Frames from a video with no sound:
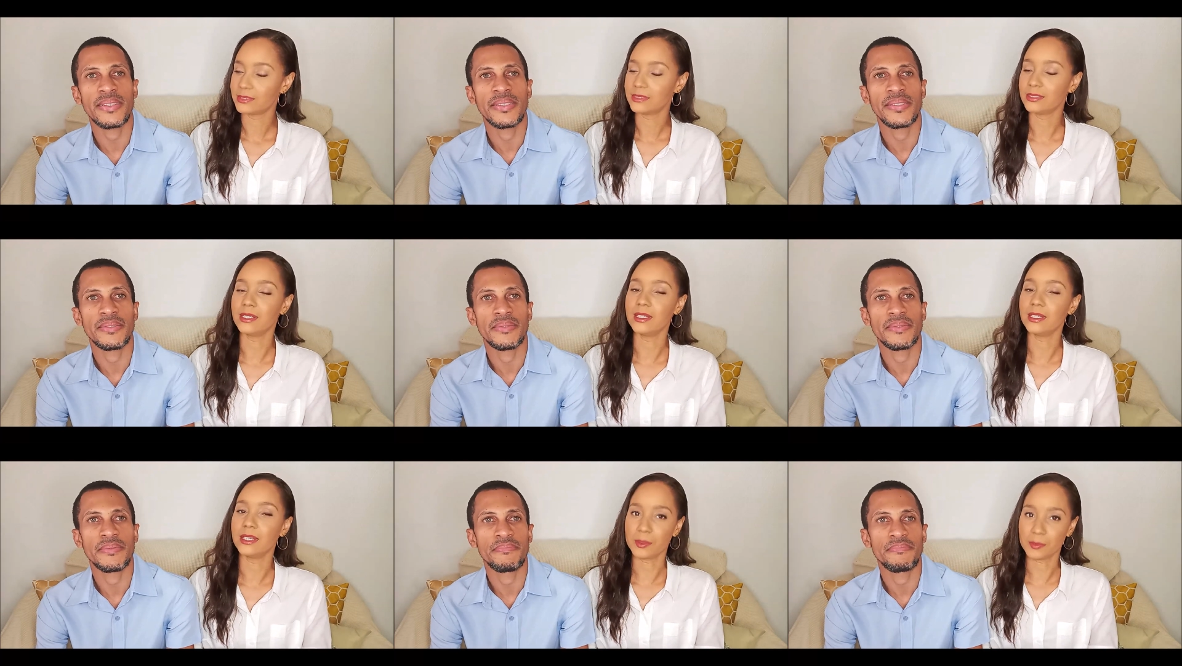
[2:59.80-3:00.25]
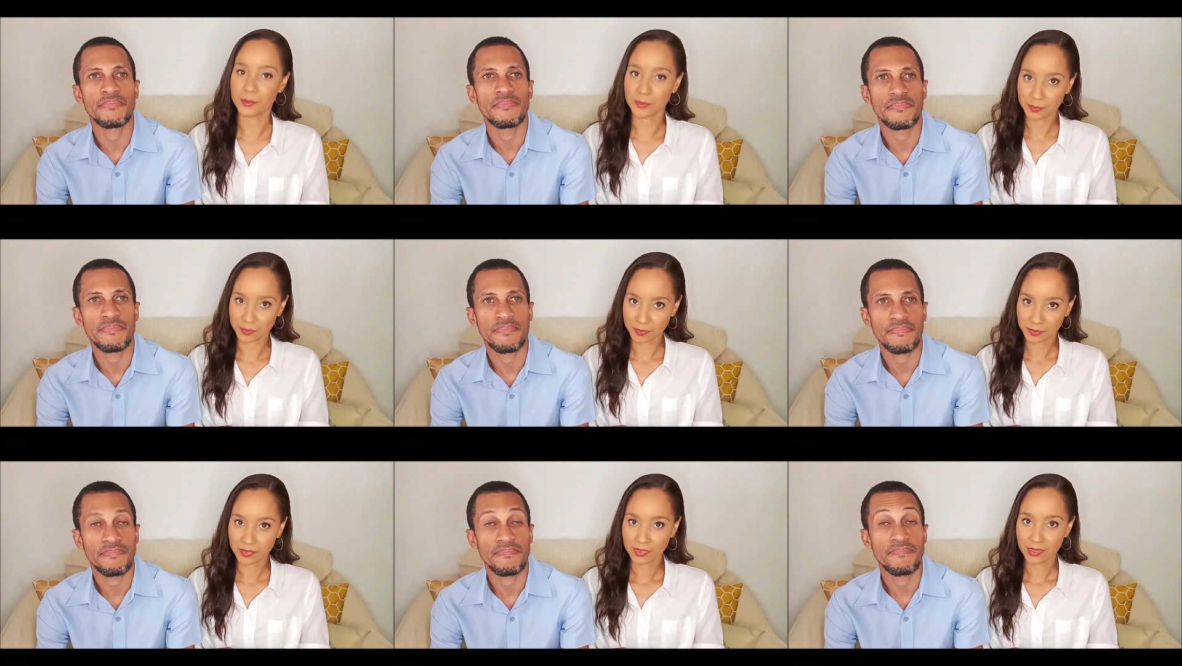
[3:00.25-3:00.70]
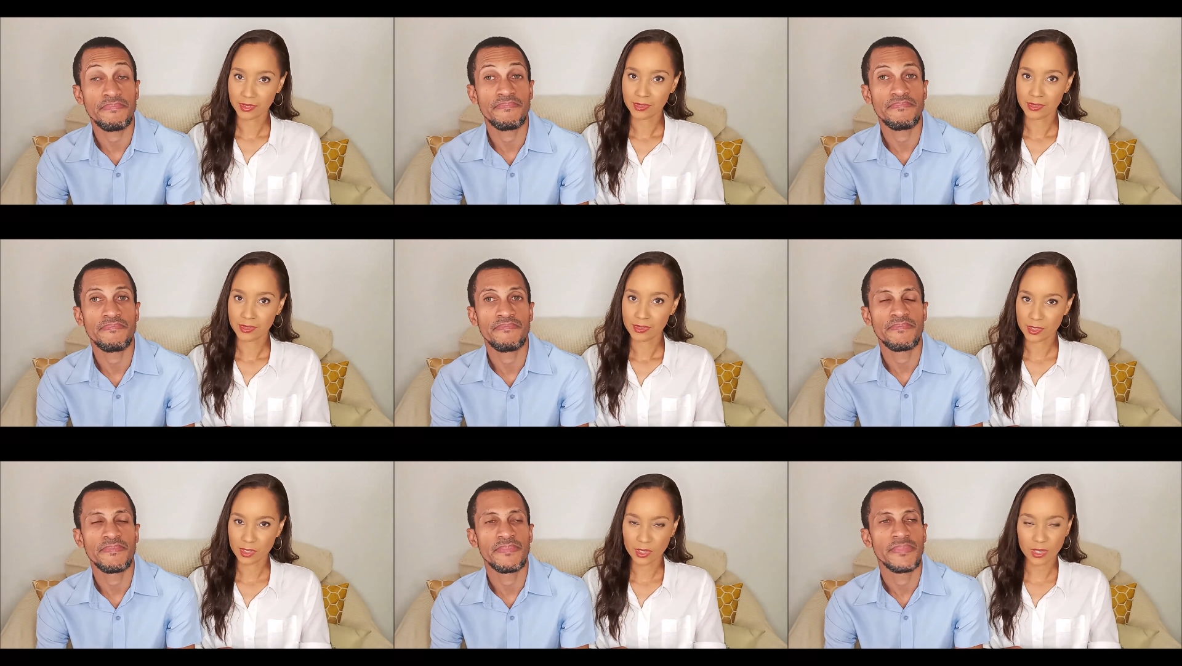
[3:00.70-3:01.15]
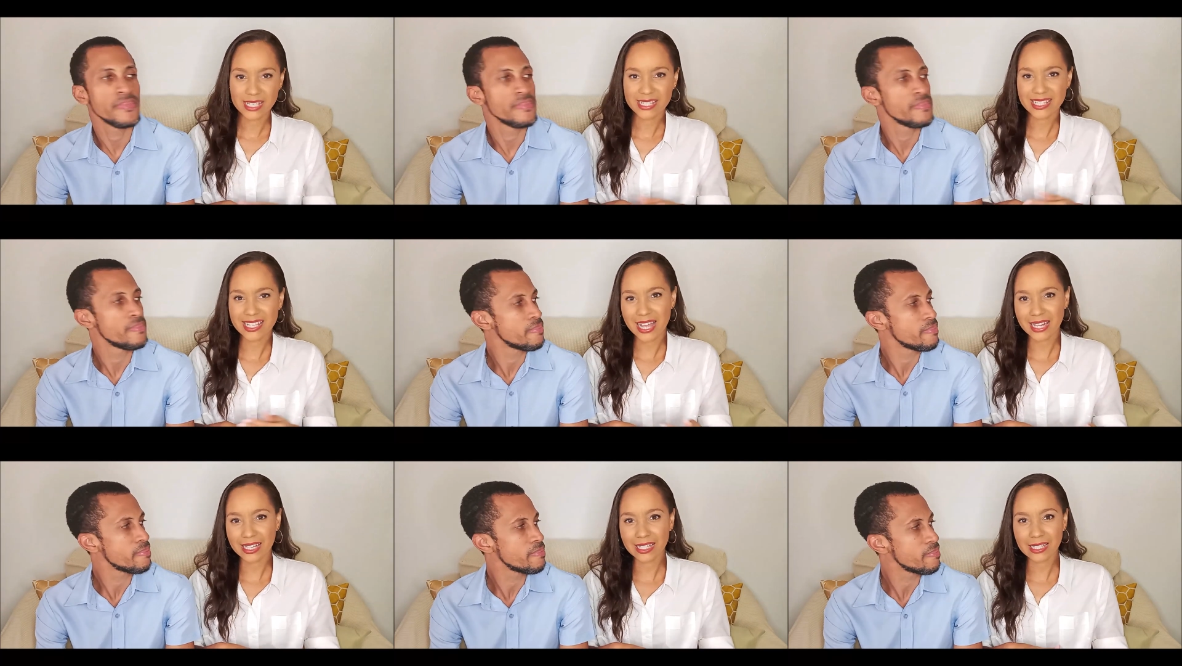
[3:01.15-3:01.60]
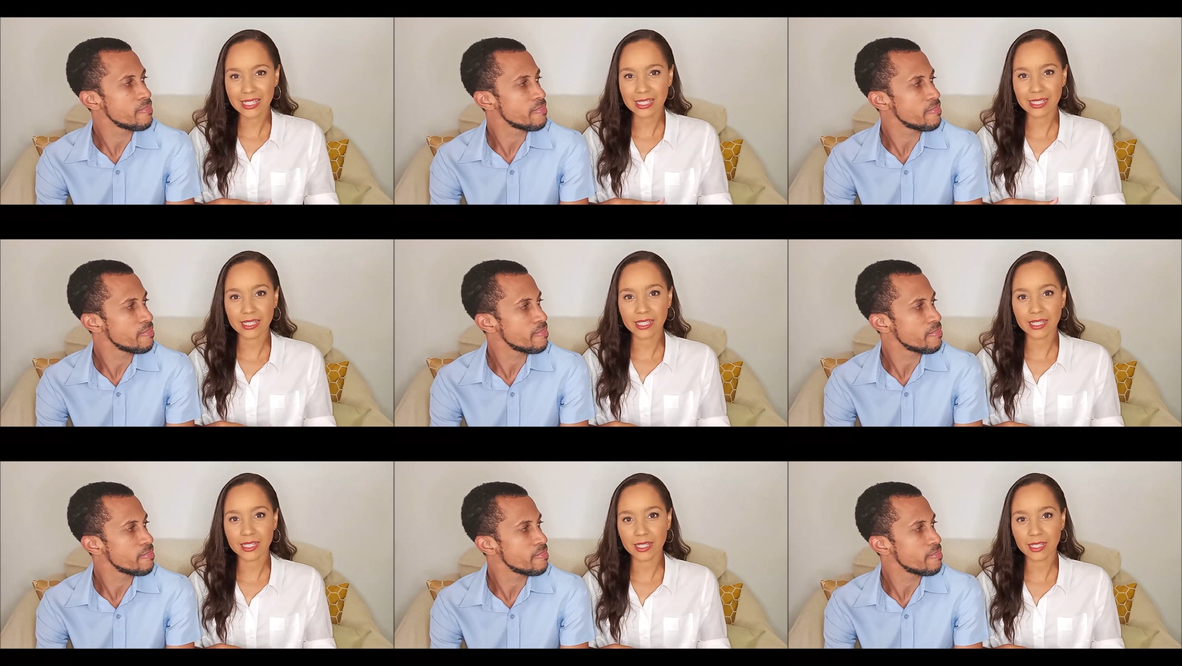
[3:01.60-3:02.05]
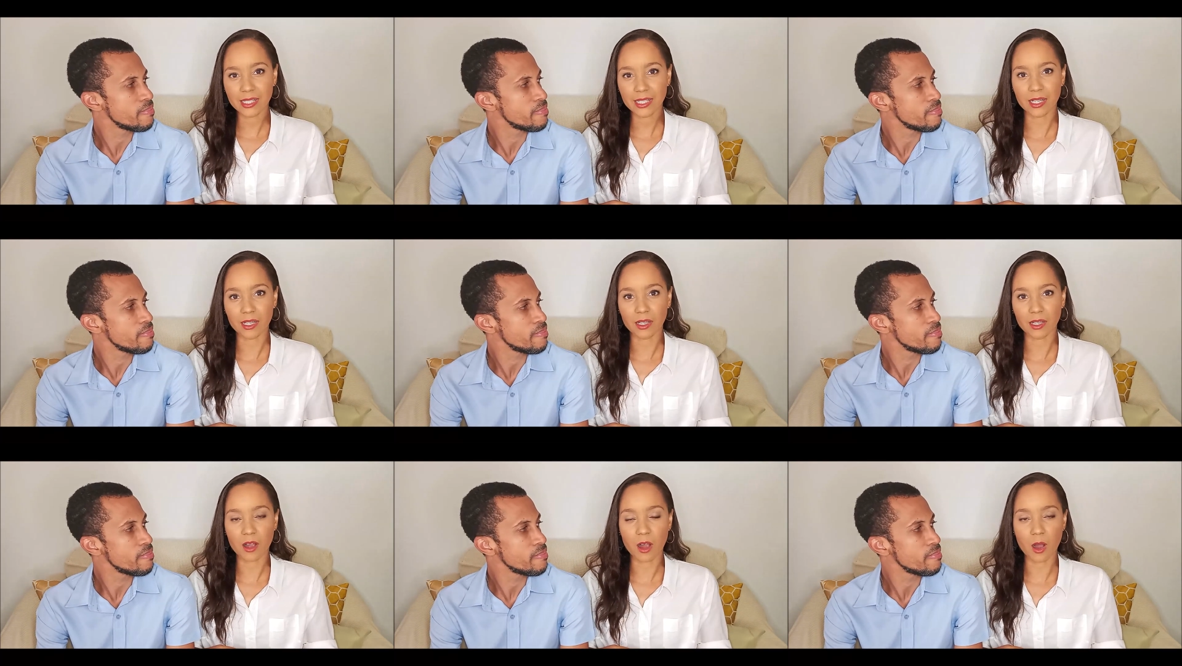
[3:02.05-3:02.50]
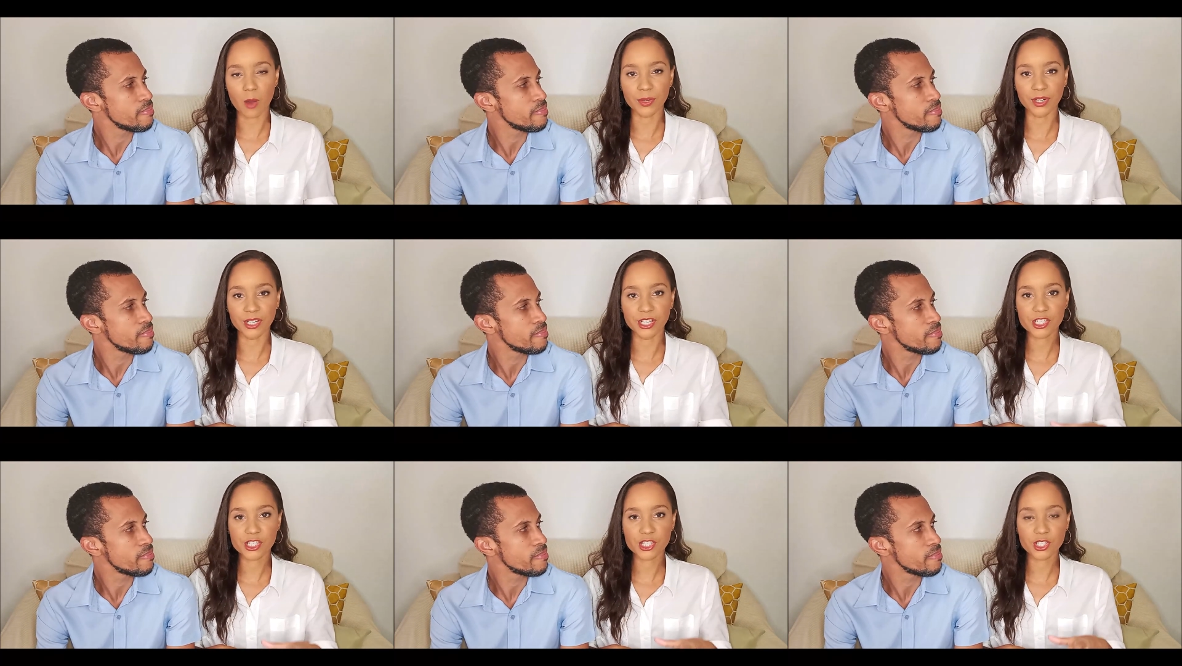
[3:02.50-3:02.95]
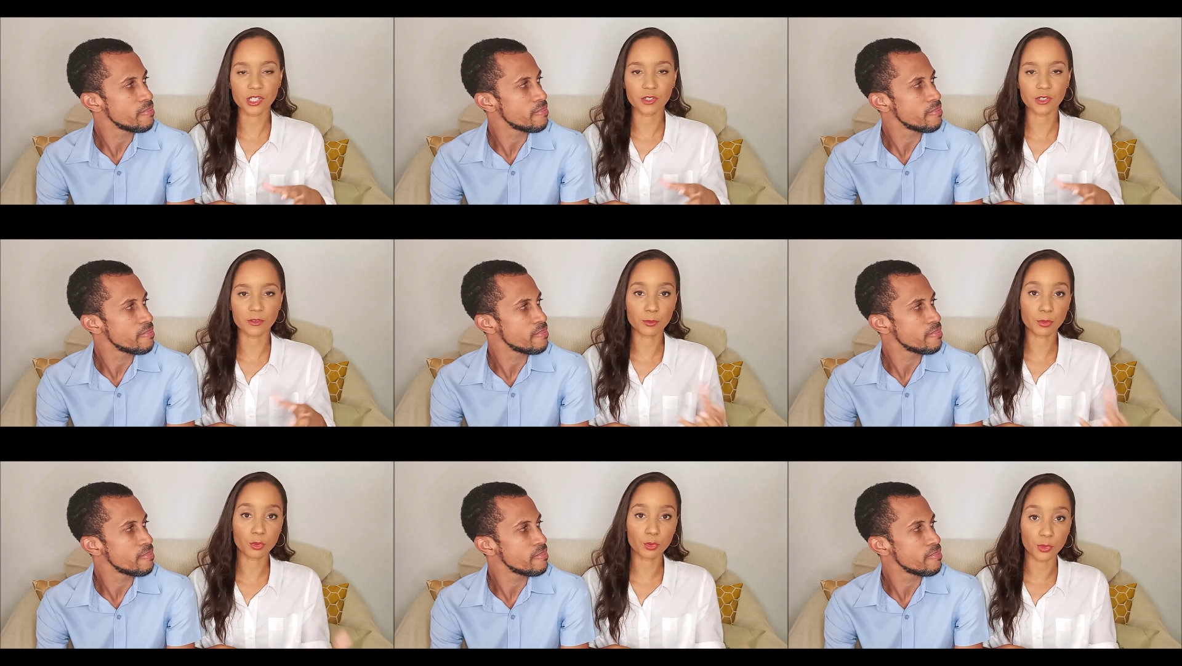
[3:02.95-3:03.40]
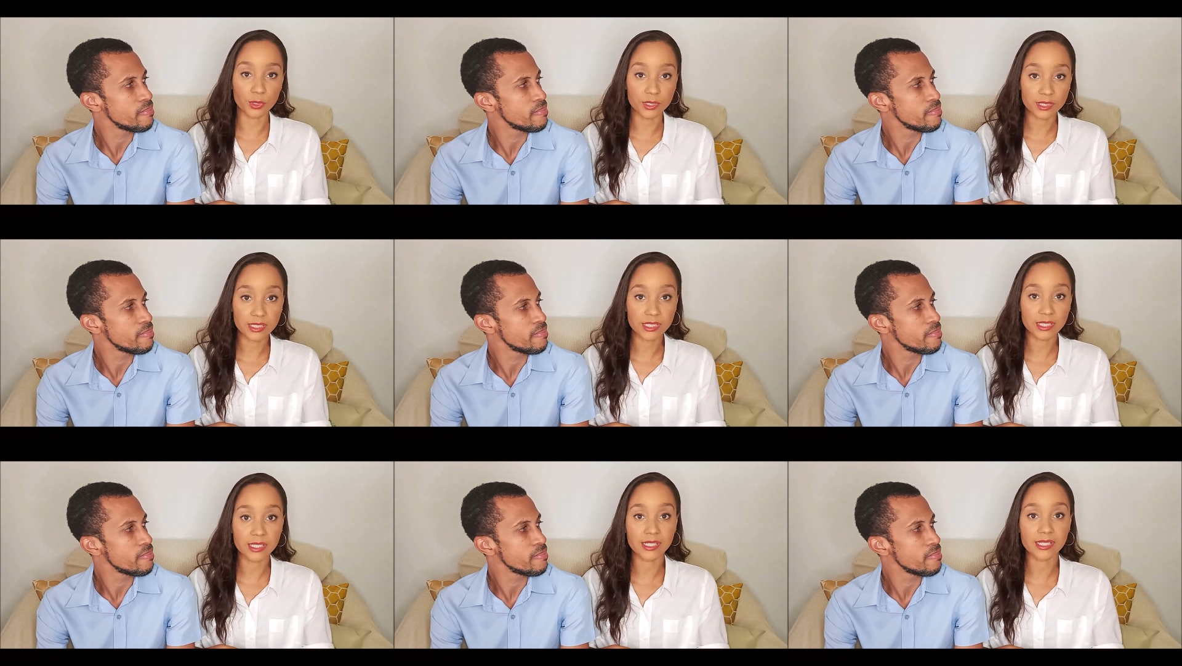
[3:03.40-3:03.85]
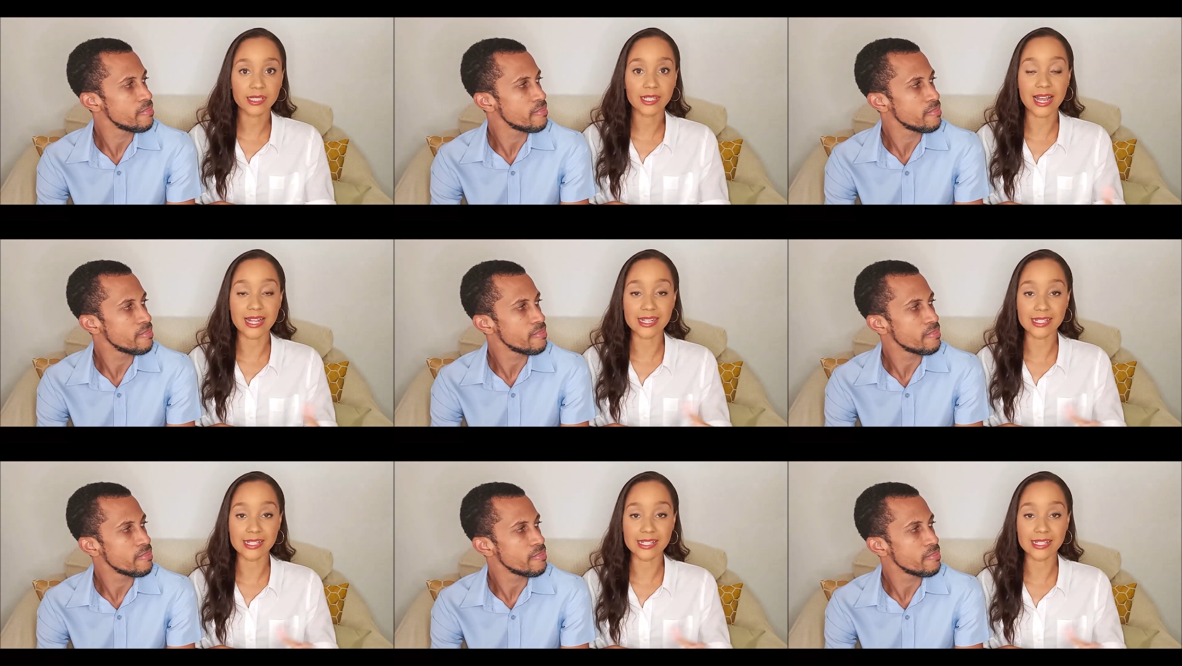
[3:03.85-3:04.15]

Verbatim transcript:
Speaker 1: Yeah. So it's technically a combination of protein and